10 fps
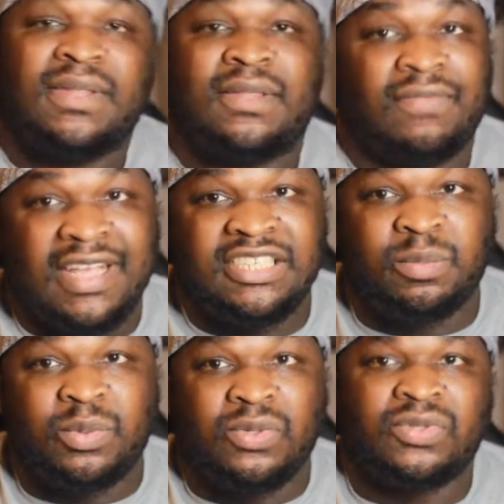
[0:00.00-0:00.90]
The Raging
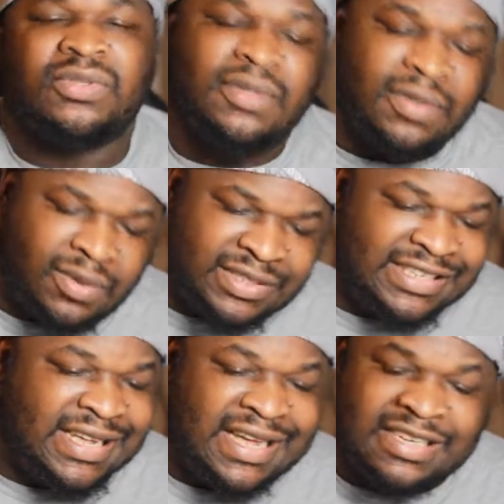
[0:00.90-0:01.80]
Bulls,
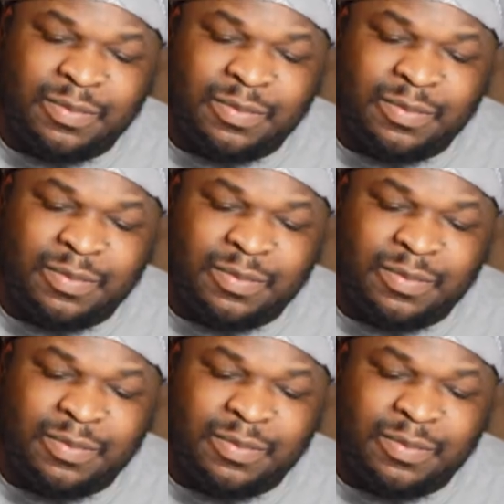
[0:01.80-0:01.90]
DS,